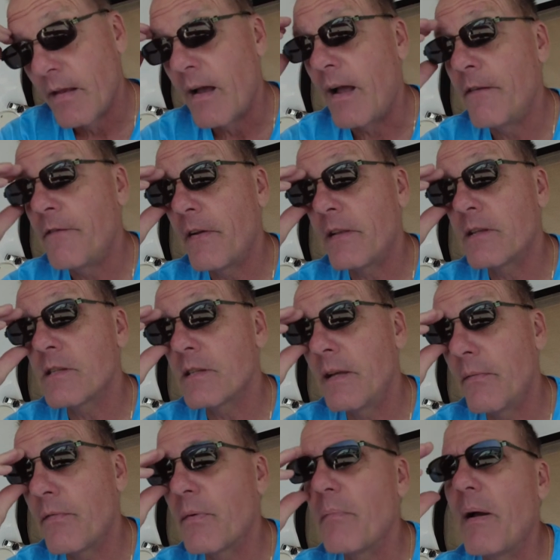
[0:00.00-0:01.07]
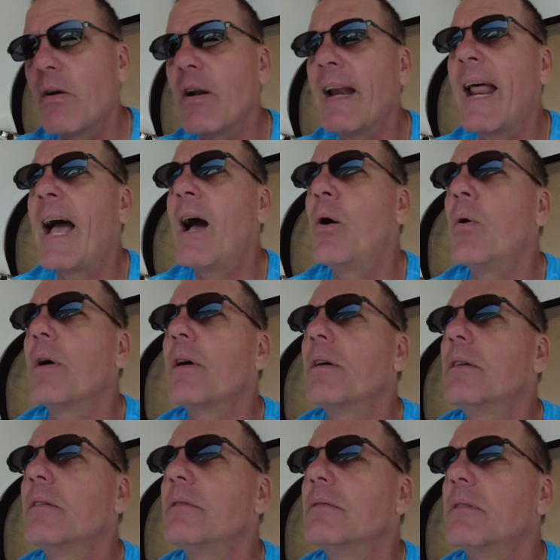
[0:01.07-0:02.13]
I fell asleep for about an hour
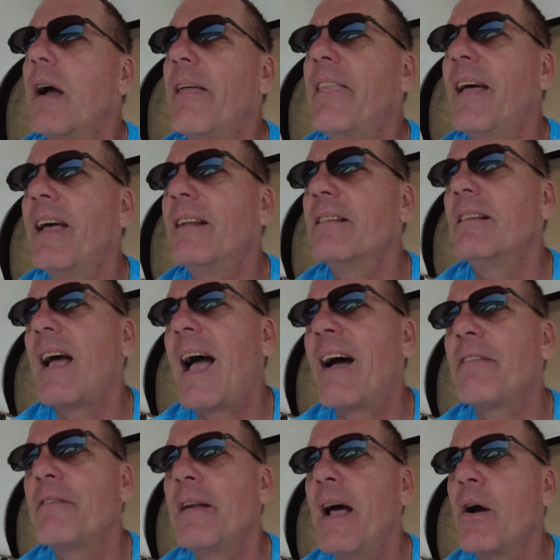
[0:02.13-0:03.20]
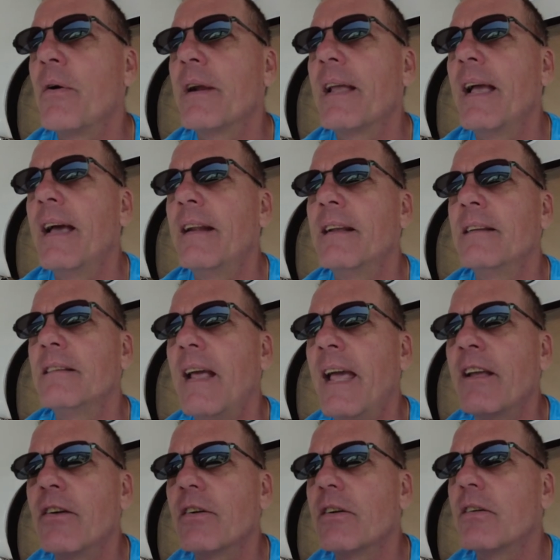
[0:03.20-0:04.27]
and then half an hour again and
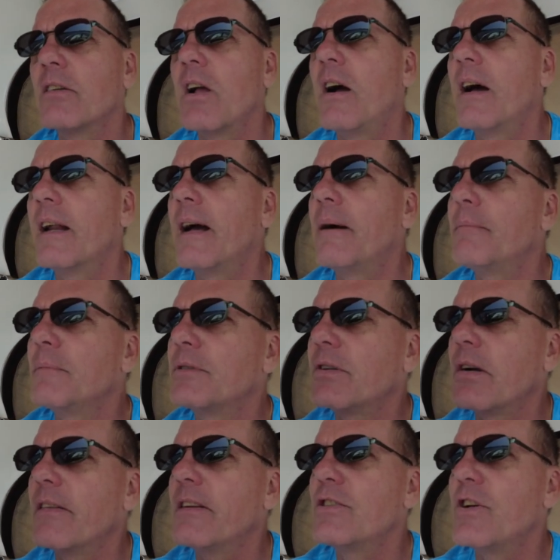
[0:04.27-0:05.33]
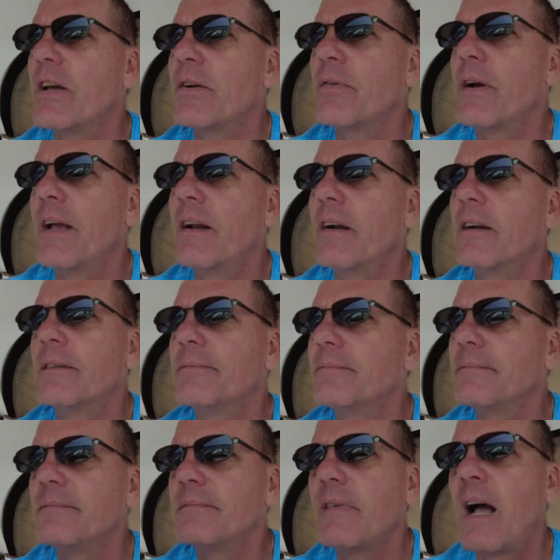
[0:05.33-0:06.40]
Anchor Girl got up, started the generator.
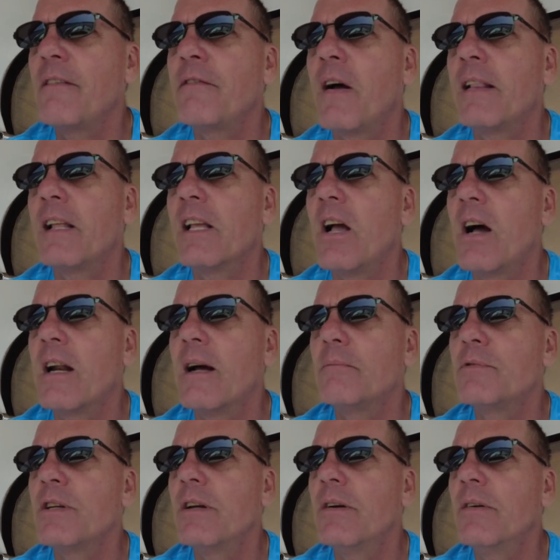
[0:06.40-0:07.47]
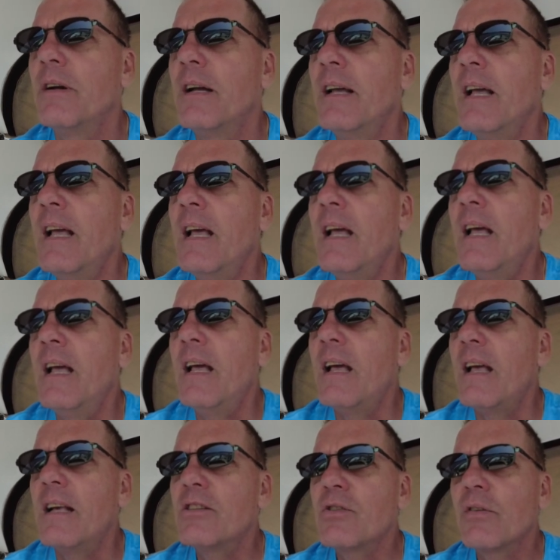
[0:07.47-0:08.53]
I finally got up too.
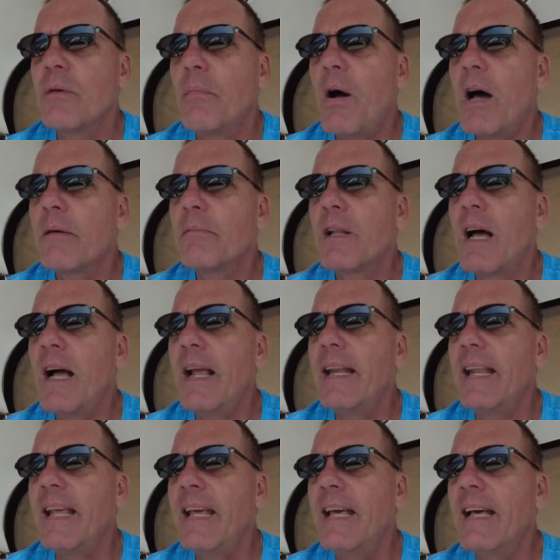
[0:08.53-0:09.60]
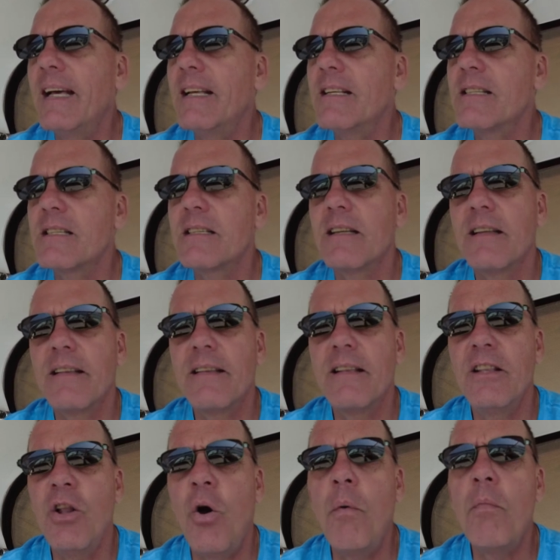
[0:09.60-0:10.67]
And so the bottom line is
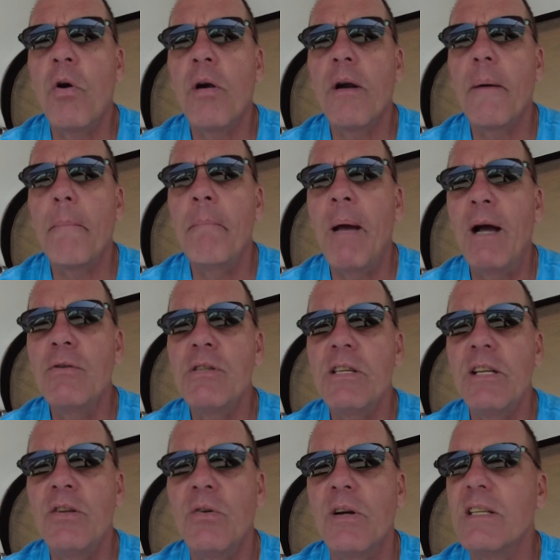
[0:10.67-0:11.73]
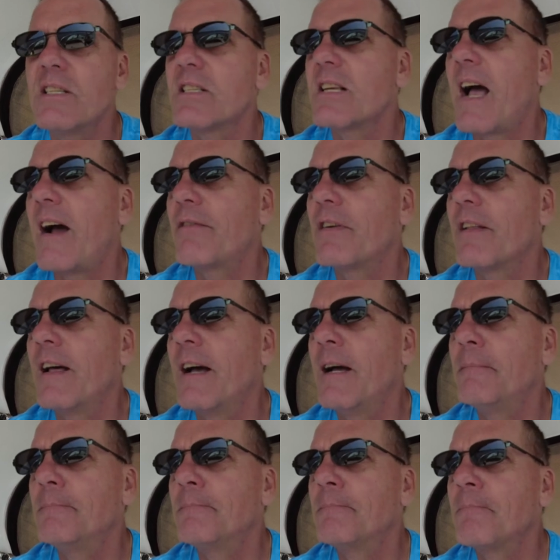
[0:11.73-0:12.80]
no more mousy noises after that,